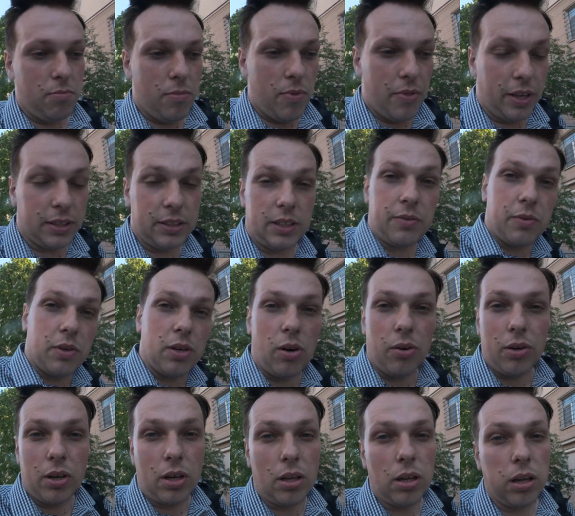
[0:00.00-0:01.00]
that's even
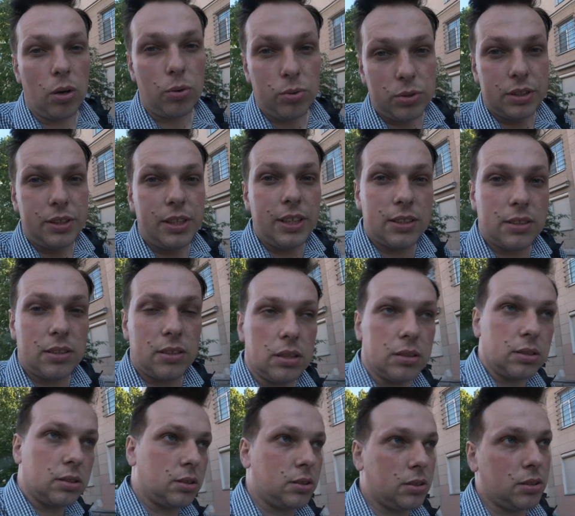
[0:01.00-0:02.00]
on a close
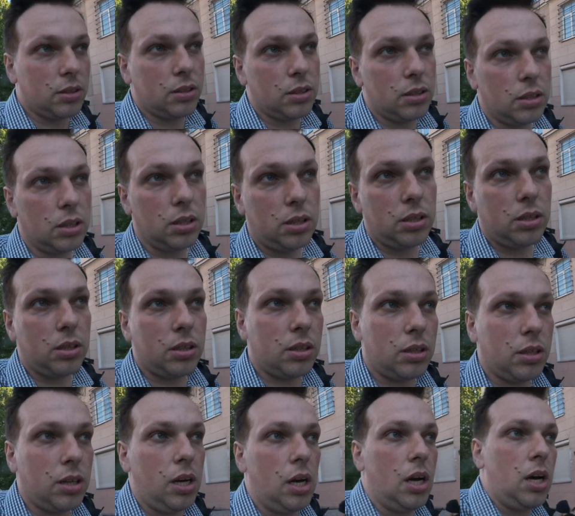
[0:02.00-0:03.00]
distance,
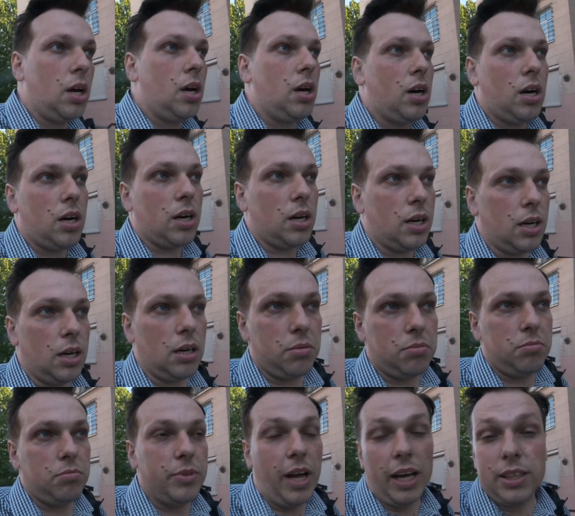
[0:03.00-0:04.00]

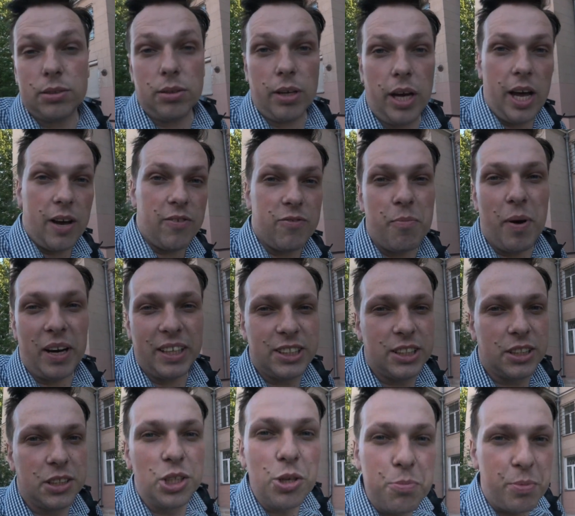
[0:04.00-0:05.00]
not to have my
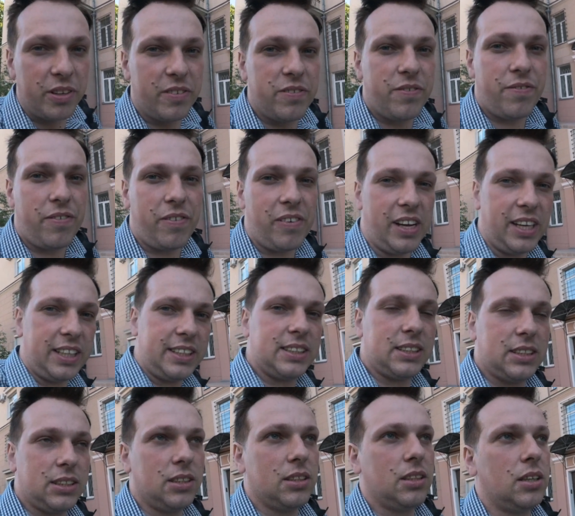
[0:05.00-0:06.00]
stupid
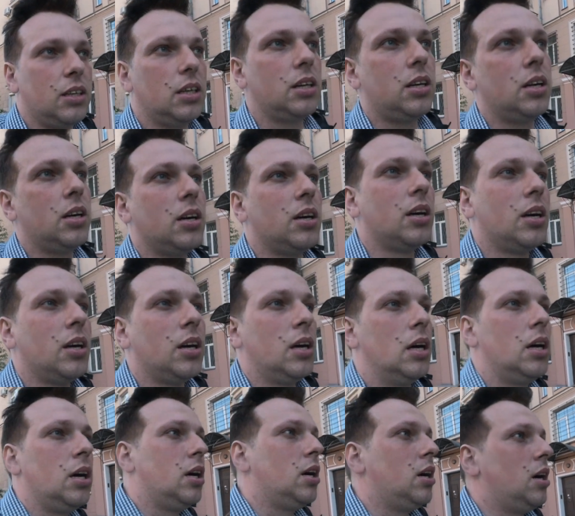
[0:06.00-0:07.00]
face
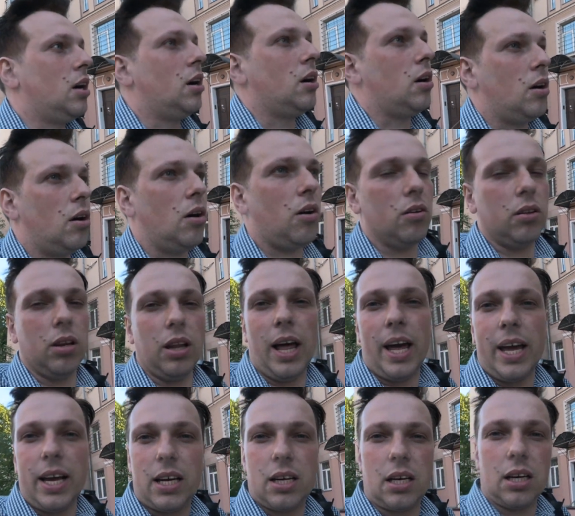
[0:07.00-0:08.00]
on
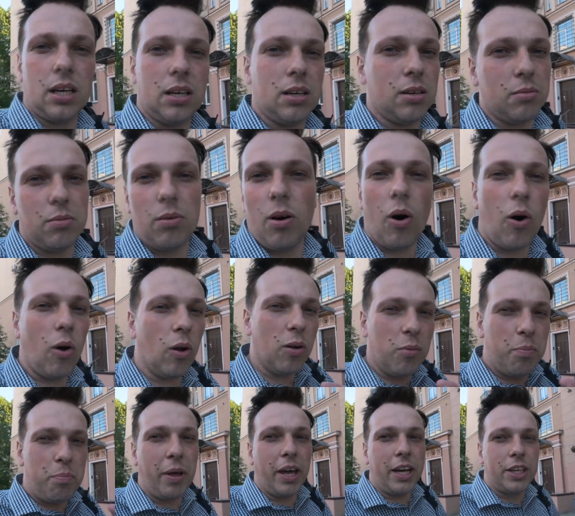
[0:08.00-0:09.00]
like
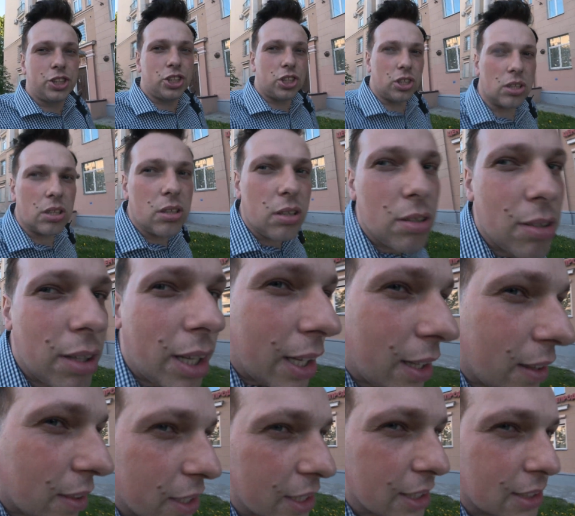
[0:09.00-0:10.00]
all picture like
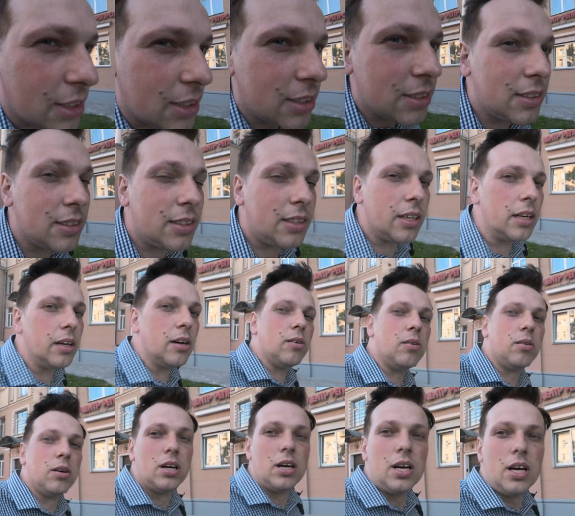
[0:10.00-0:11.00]
this, you
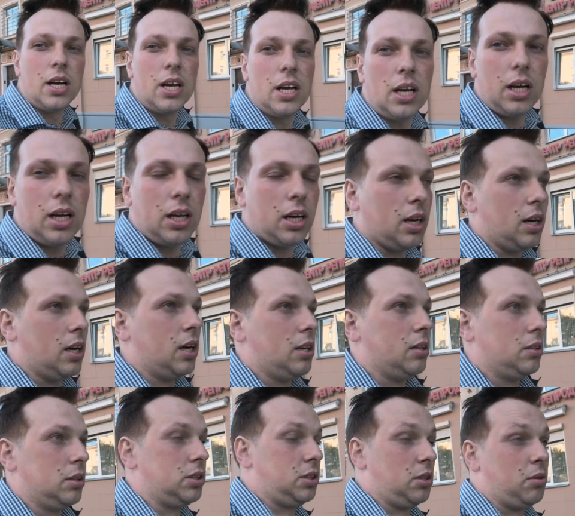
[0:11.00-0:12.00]
know.
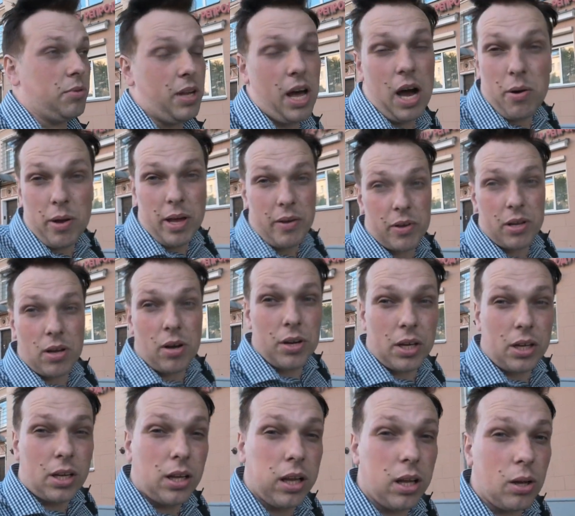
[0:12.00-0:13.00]
So now even on
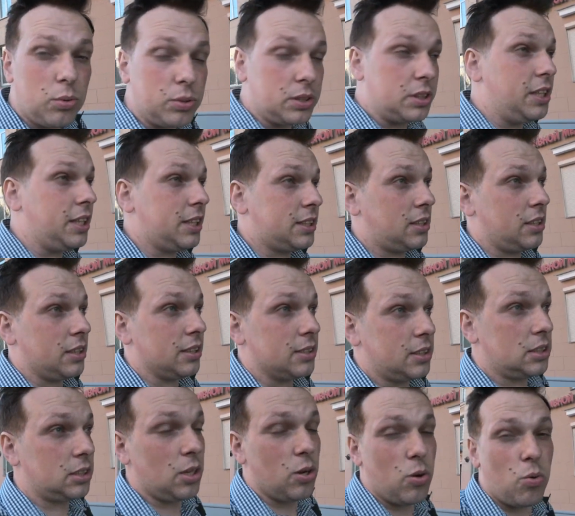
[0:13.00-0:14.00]
a close
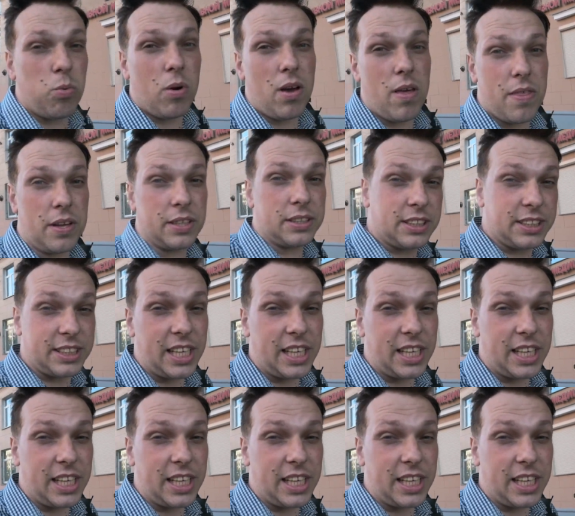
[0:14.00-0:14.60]
distance with a